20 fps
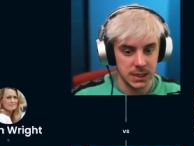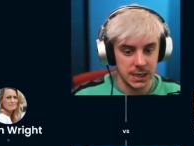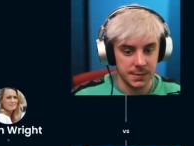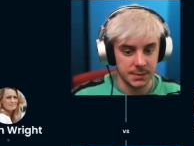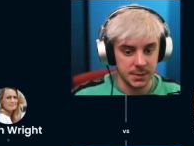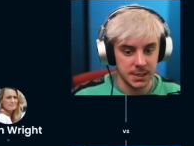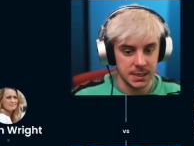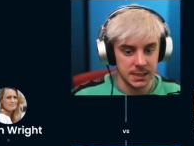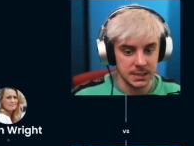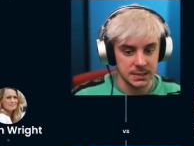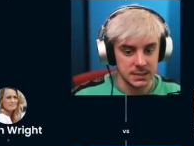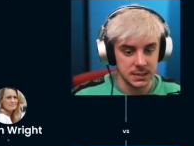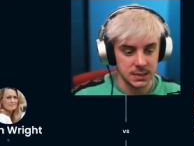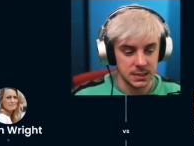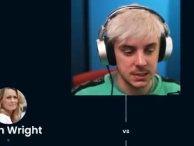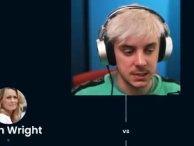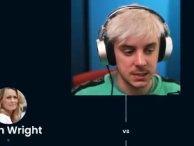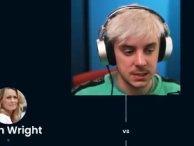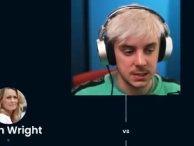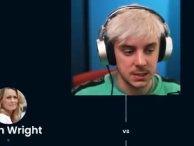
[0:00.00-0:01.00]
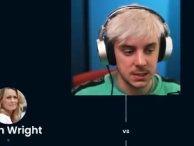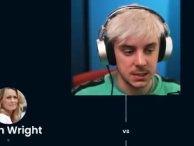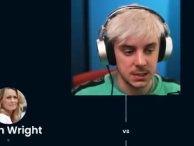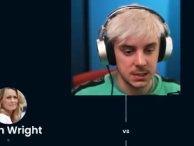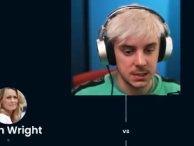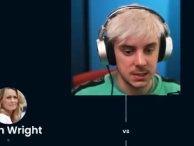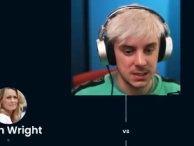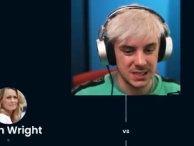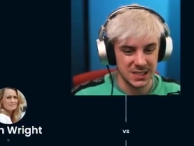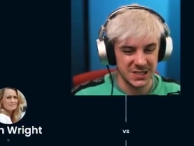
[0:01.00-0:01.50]
Cameron Diaz,
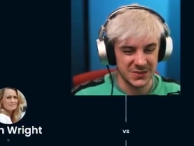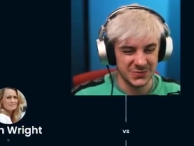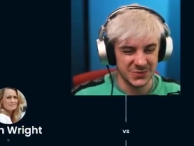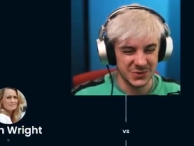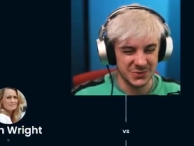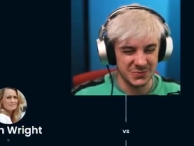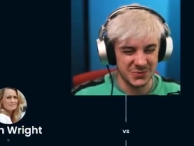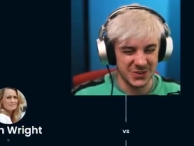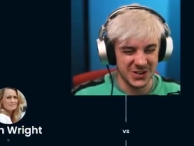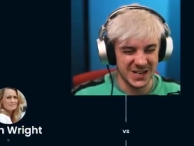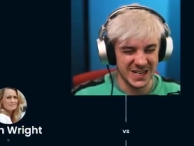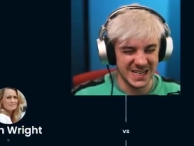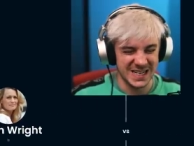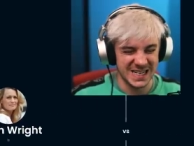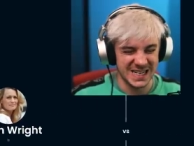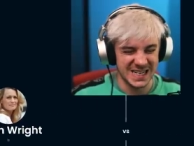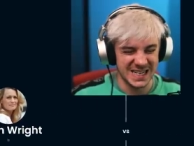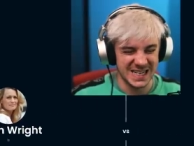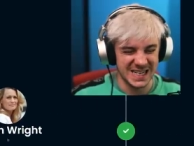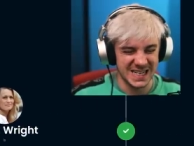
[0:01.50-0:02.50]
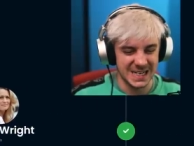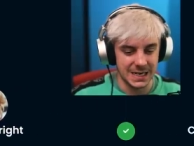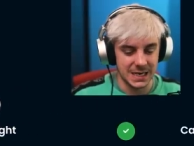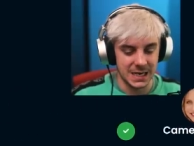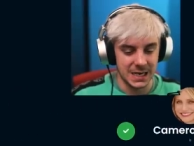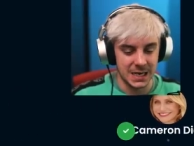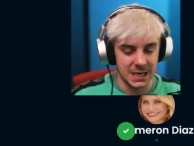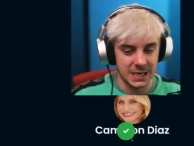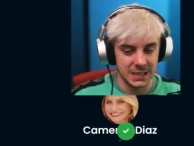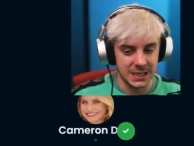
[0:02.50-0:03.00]
worth more.
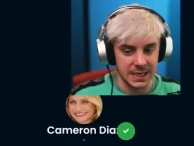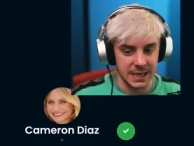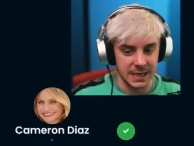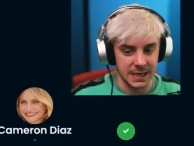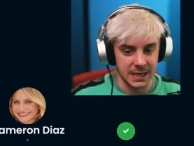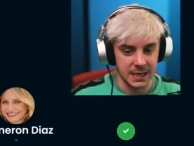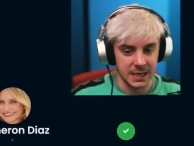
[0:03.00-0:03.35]
Oh, yeah.